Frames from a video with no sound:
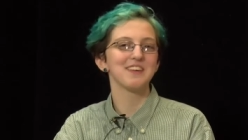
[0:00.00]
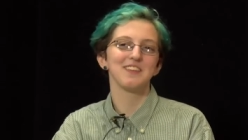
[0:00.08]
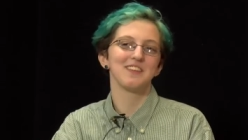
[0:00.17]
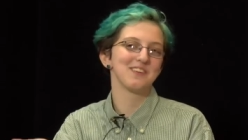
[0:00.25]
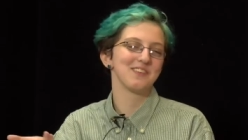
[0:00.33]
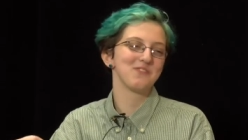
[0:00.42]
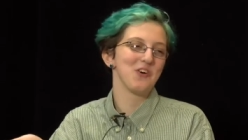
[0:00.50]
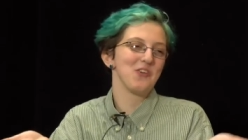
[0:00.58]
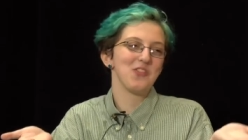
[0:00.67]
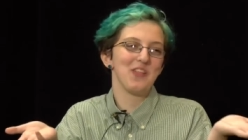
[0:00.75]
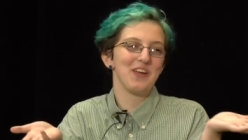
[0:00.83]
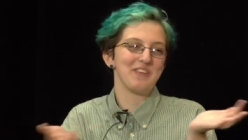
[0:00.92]
and they're both
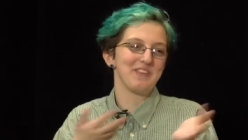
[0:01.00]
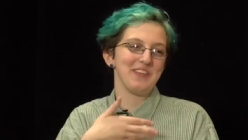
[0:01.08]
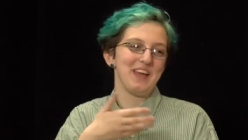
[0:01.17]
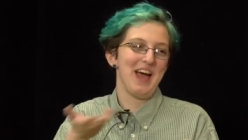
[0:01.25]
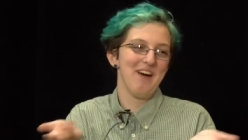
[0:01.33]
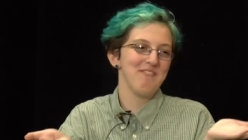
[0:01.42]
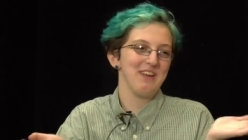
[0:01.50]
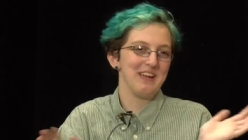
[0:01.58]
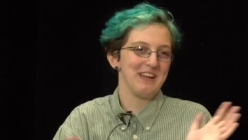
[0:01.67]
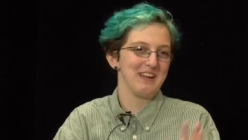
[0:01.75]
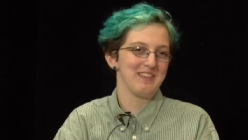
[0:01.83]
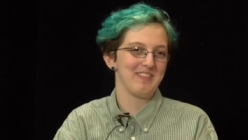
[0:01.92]
like really happy,
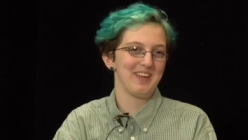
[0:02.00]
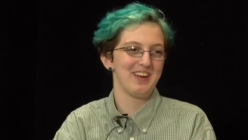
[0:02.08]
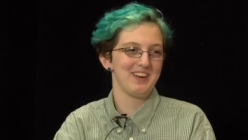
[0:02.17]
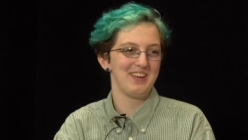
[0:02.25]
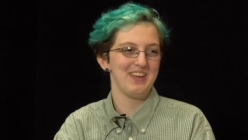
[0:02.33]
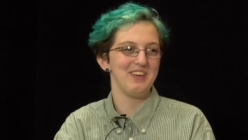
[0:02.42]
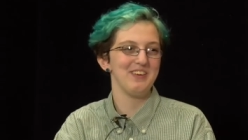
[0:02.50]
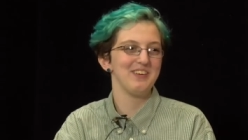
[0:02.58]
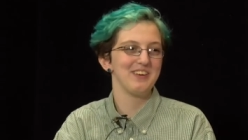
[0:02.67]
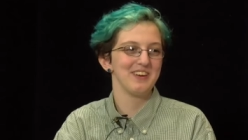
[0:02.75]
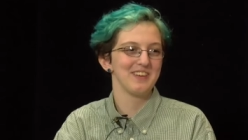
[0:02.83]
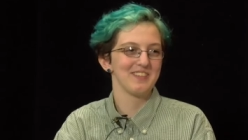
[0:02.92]
and it's like
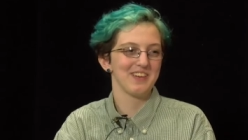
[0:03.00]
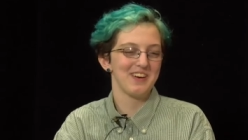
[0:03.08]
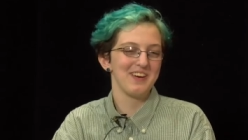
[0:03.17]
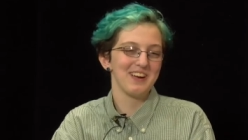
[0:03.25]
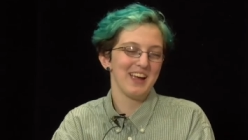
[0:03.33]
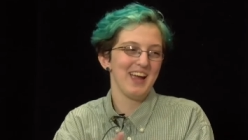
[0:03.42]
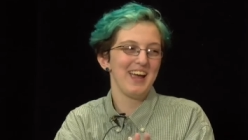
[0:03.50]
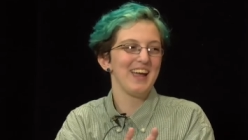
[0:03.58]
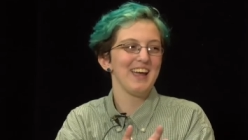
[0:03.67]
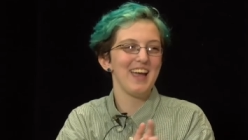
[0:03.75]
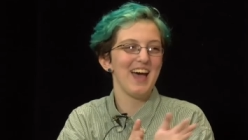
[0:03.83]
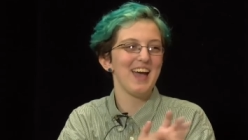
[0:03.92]
cute, and it's like oh yay,
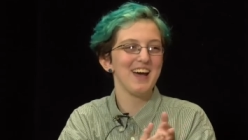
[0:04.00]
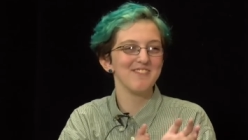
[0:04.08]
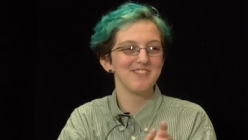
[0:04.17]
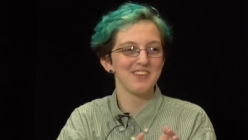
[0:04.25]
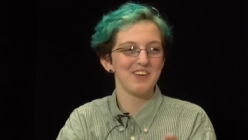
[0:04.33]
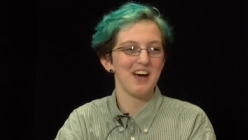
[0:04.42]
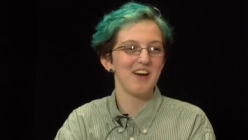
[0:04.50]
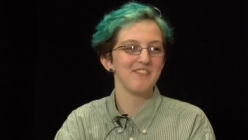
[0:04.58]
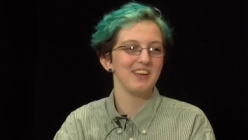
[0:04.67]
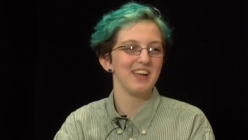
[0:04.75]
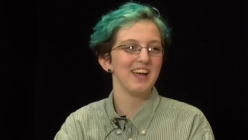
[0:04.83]
yeah. I love that because it's